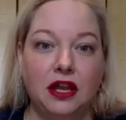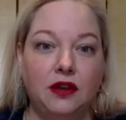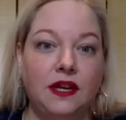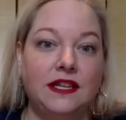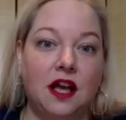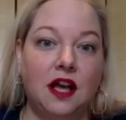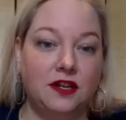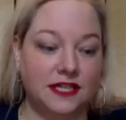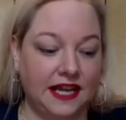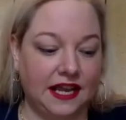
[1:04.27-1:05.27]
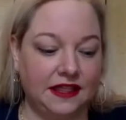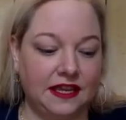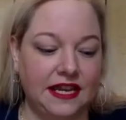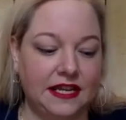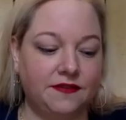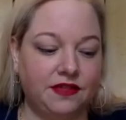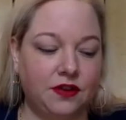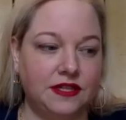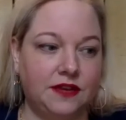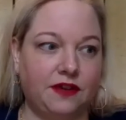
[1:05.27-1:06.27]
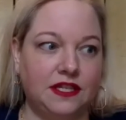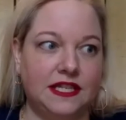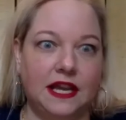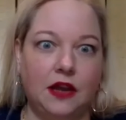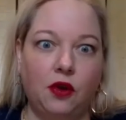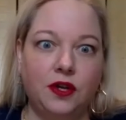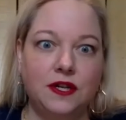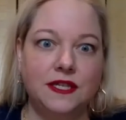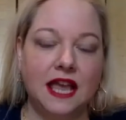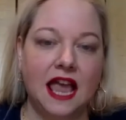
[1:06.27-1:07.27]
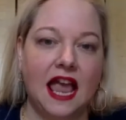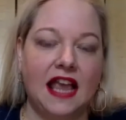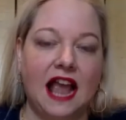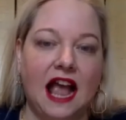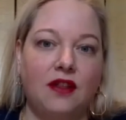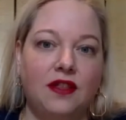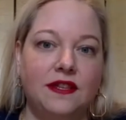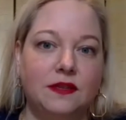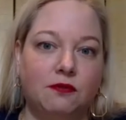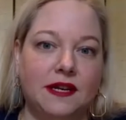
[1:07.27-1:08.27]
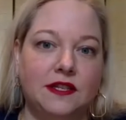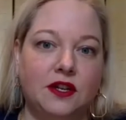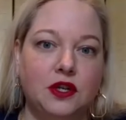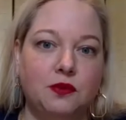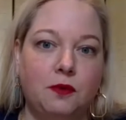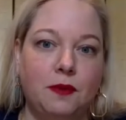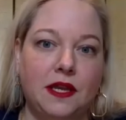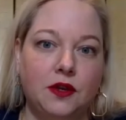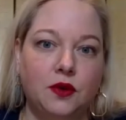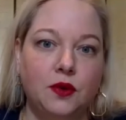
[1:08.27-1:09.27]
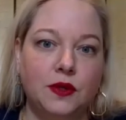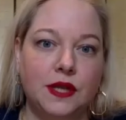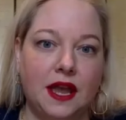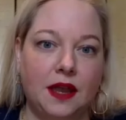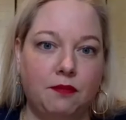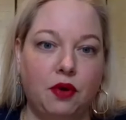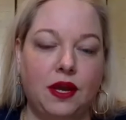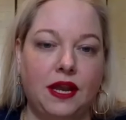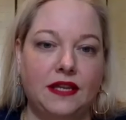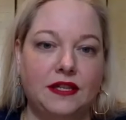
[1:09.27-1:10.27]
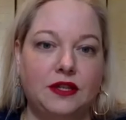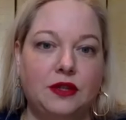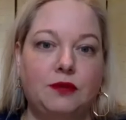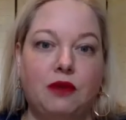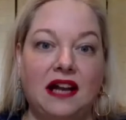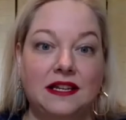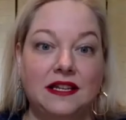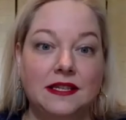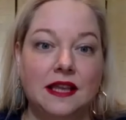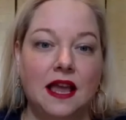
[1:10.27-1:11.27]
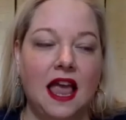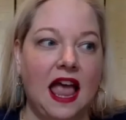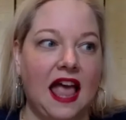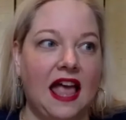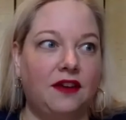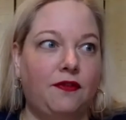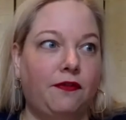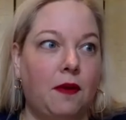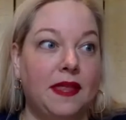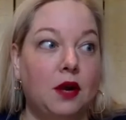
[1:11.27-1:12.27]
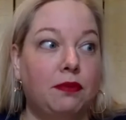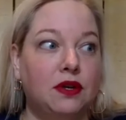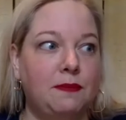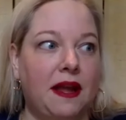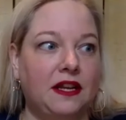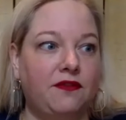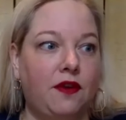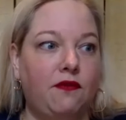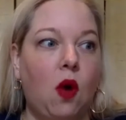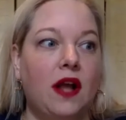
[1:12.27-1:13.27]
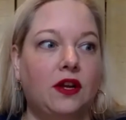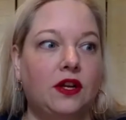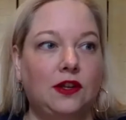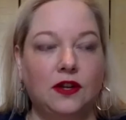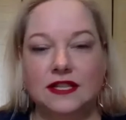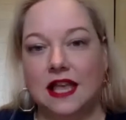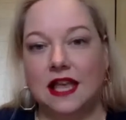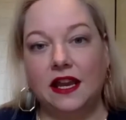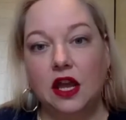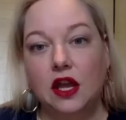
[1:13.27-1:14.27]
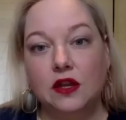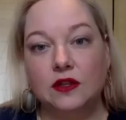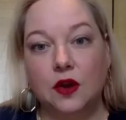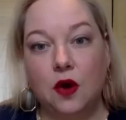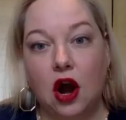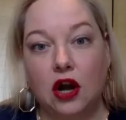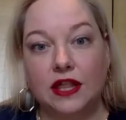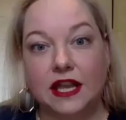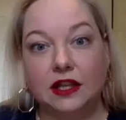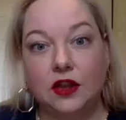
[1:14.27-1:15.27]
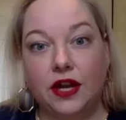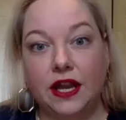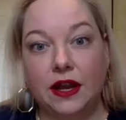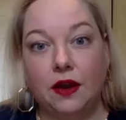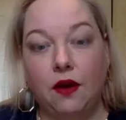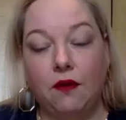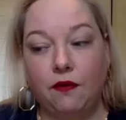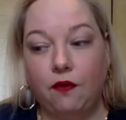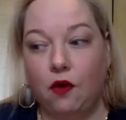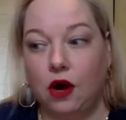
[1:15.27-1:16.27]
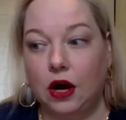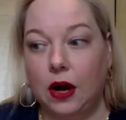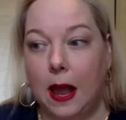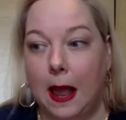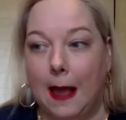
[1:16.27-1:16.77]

you need to understand the needs of those different stakeholders and how this research will be used and put into practice. And from their perspective of what good looks like. So are they looking for